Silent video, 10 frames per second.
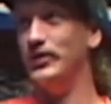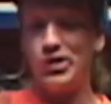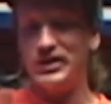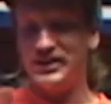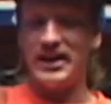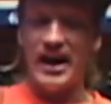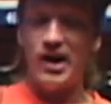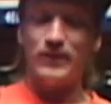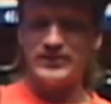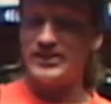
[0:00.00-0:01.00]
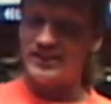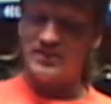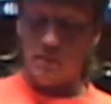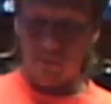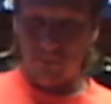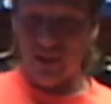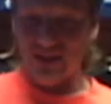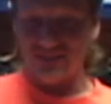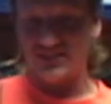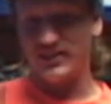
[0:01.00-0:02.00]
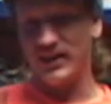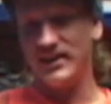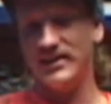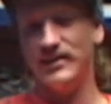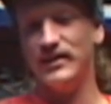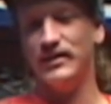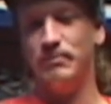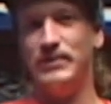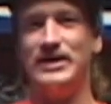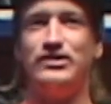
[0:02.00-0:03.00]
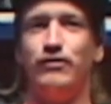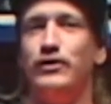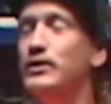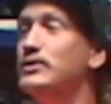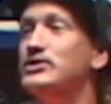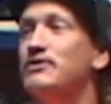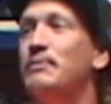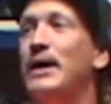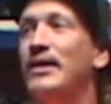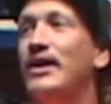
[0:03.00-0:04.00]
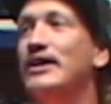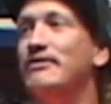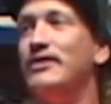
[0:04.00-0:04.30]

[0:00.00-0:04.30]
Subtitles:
Going down was, like, the best skate and the best views of my life.